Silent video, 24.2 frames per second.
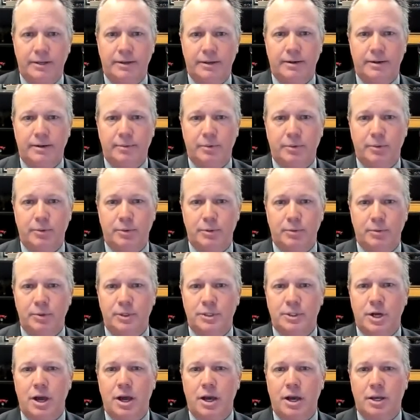I mean, we
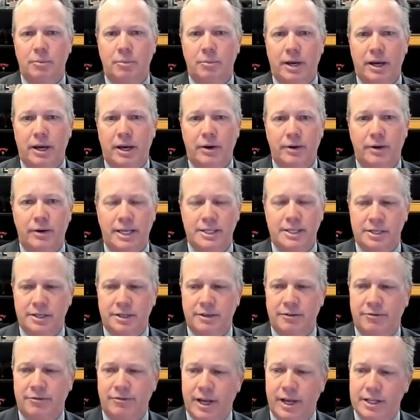talk about, as a
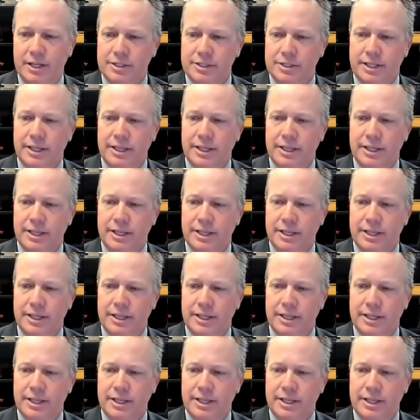defense